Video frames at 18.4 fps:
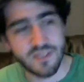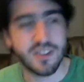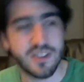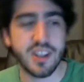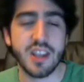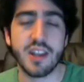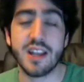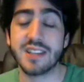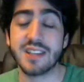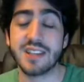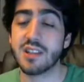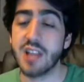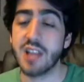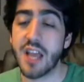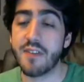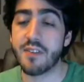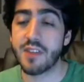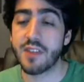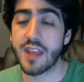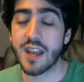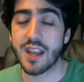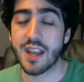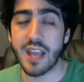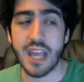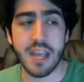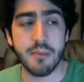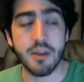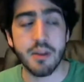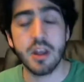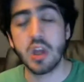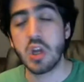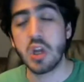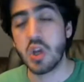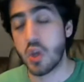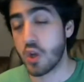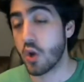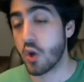15 has left that game
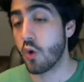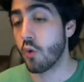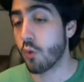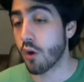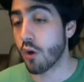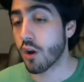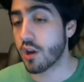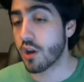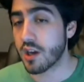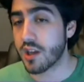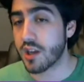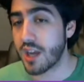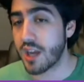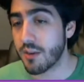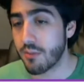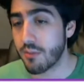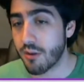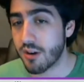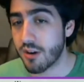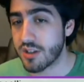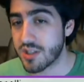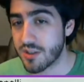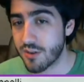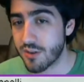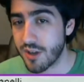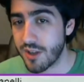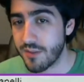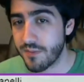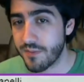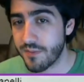to go work on Kingdom Hearts 3.